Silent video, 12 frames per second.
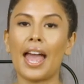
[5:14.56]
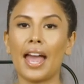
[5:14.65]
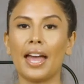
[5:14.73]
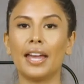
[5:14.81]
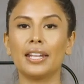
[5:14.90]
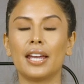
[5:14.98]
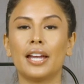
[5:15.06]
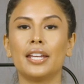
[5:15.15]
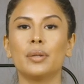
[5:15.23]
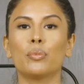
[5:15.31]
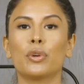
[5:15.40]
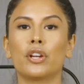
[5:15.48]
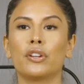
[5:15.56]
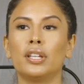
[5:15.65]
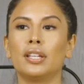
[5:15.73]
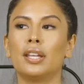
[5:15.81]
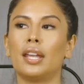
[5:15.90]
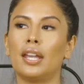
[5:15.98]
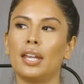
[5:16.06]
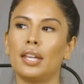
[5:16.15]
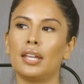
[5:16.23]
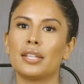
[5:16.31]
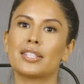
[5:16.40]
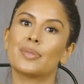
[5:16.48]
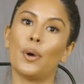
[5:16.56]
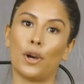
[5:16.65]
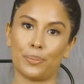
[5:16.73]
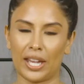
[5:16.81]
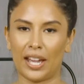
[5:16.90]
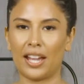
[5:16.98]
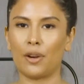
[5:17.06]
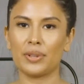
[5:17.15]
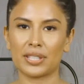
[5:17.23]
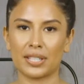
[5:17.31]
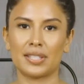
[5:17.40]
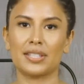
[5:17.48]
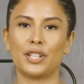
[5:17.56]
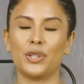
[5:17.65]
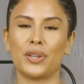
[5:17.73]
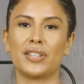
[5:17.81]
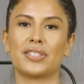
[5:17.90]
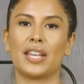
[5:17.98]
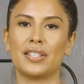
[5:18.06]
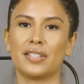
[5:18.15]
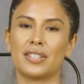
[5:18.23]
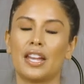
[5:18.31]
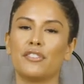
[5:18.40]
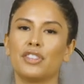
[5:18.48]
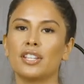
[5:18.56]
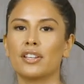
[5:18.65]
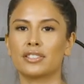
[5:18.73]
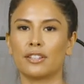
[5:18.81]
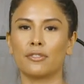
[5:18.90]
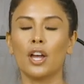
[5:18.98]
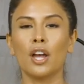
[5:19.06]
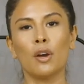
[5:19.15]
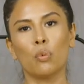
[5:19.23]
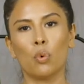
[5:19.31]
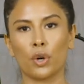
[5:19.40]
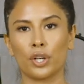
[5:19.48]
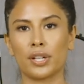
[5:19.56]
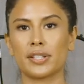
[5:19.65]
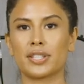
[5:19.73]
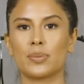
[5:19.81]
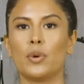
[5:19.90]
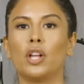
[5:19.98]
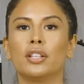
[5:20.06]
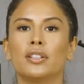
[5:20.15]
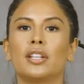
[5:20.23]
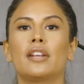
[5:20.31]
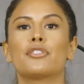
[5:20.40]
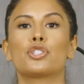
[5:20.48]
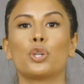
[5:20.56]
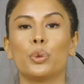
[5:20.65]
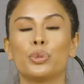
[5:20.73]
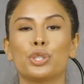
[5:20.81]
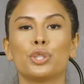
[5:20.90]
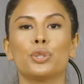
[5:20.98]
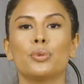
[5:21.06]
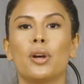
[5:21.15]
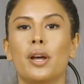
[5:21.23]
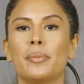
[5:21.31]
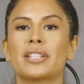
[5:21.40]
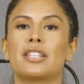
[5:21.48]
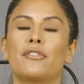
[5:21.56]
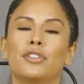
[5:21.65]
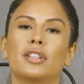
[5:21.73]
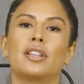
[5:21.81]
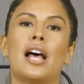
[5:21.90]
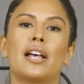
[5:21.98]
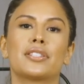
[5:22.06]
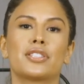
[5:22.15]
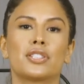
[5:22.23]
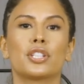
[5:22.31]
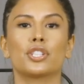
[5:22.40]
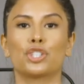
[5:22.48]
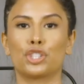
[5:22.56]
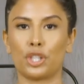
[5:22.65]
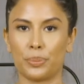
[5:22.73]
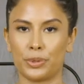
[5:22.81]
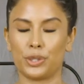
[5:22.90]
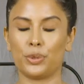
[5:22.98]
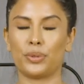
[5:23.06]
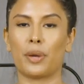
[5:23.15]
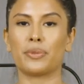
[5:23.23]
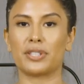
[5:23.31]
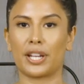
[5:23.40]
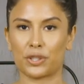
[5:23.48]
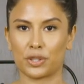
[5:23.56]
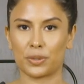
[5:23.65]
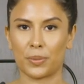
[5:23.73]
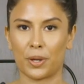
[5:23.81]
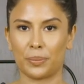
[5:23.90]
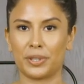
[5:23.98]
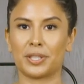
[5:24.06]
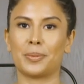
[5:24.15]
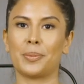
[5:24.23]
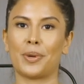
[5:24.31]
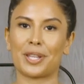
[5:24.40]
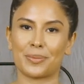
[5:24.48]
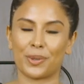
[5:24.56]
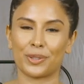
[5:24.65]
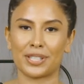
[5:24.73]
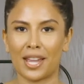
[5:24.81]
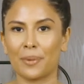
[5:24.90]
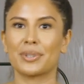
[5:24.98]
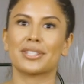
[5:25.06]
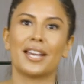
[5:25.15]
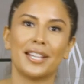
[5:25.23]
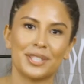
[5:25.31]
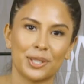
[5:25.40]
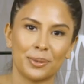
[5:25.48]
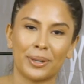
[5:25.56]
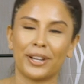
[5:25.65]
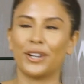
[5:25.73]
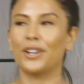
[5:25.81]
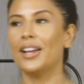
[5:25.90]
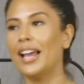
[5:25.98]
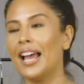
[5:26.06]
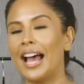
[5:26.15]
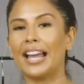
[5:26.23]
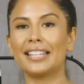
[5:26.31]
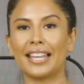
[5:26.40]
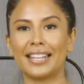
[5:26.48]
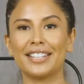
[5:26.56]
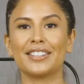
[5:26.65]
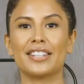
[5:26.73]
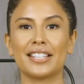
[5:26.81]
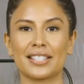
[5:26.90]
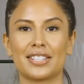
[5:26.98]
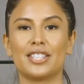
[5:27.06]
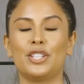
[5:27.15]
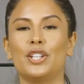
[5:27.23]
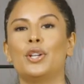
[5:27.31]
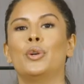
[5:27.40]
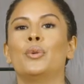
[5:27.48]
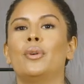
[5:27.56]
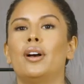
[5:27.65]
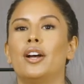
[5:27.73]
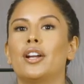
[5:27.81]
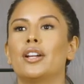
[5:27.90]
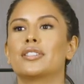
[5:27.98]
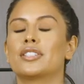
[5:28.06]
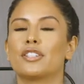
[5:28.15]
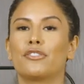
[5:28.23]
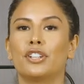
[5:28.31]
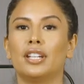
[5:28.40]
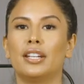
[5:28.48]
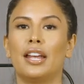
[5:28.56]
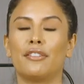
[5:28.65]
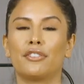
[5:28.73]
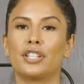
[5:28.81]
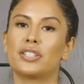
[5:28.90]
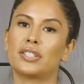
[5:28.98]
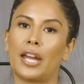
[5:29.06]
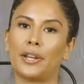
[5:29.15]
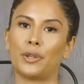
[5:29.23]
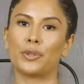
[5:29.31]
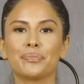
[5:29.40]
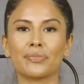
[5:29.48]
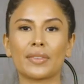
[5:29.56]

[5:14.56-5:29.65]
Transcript: and I am wearing a small. Okay, I always like to tell you guys sizes. Everything else I've worn a small in that I've showed you, except for the last jumpsuit, that was an extra small because people ask me all the time, what size do you wear? I get it, things, you know, are different in every style.